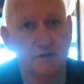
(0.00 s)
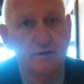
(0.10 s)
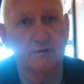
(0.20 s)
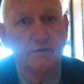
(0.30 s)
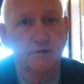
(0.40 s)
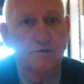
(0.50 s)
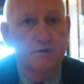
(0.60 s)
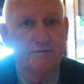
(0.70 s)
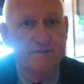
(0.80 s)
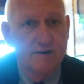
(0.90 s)
and then there's
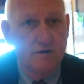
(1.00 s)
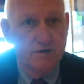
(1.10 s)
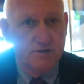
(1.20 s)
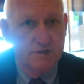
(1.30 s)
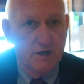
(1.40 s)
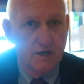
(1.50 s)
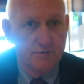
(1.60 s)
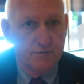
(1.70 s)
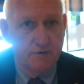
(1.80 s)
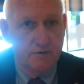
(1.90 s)
the fairness
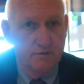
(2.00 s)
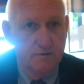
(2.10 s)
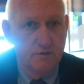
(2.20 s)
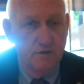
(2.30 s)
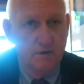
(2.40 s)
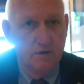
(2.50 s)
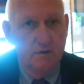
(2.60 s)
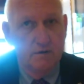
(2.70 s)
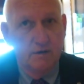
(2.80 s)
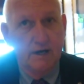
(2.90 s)
doctrine.
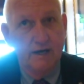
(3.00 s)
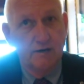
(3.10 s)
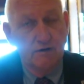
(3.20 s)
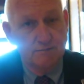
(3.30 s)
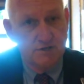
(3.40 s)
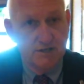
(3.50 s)
Hate crimes